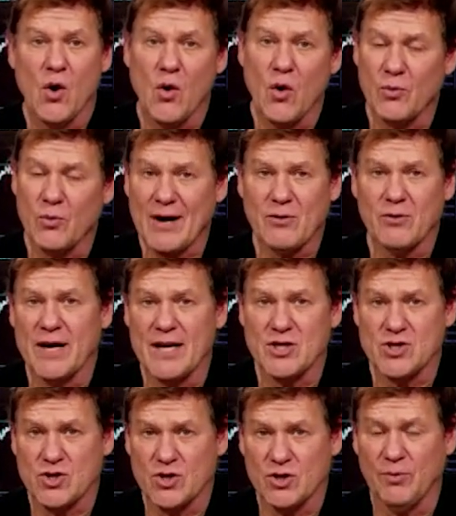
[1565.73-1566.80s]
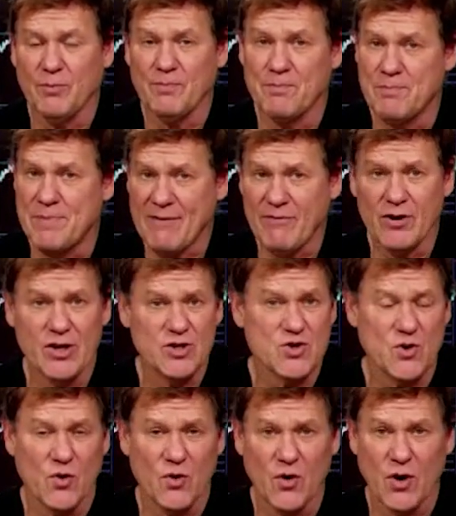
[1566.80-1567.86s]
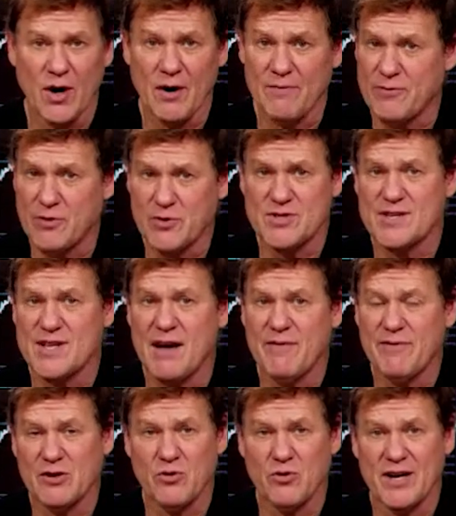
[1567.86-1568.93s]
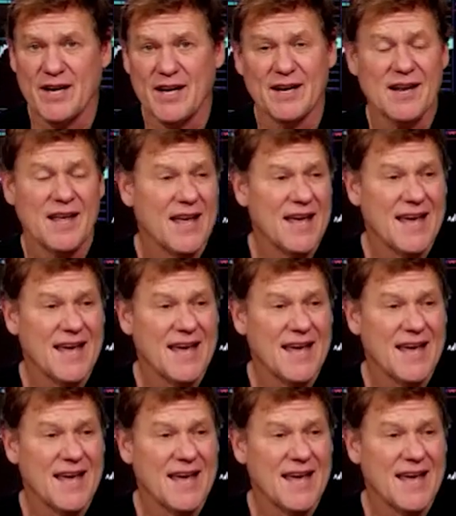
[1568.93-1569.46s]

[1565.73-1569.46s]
or recreational beverage or foodstuff ingredient